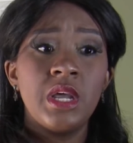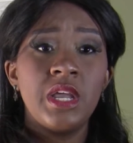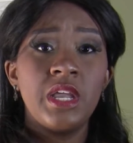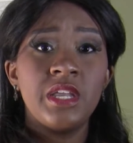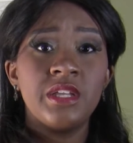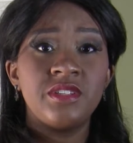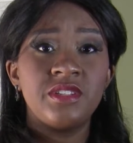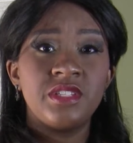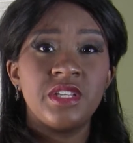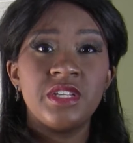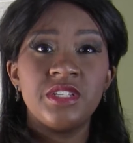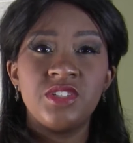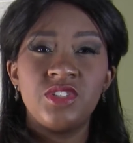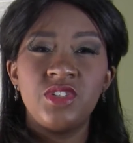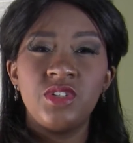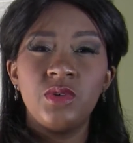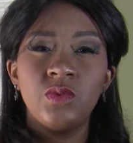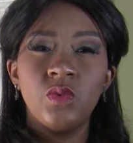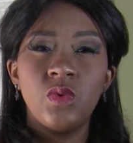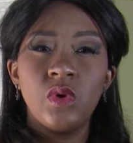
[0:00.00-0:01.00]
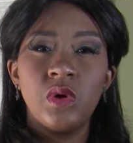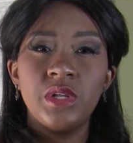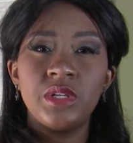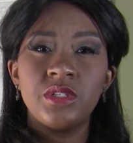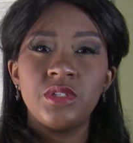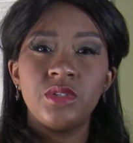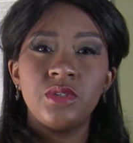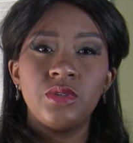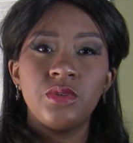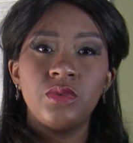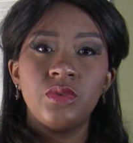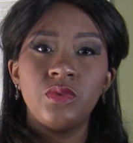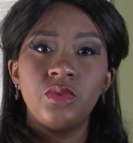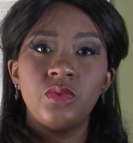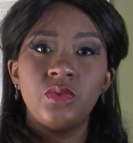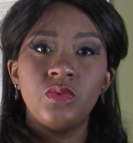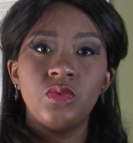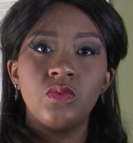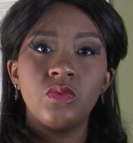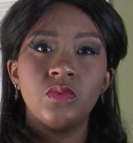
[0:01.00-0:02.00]
it says, do you want
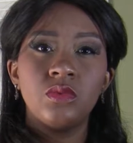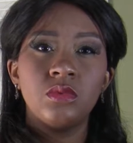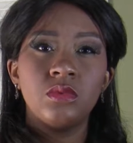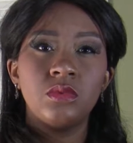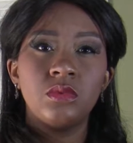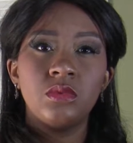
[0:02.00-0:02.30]
to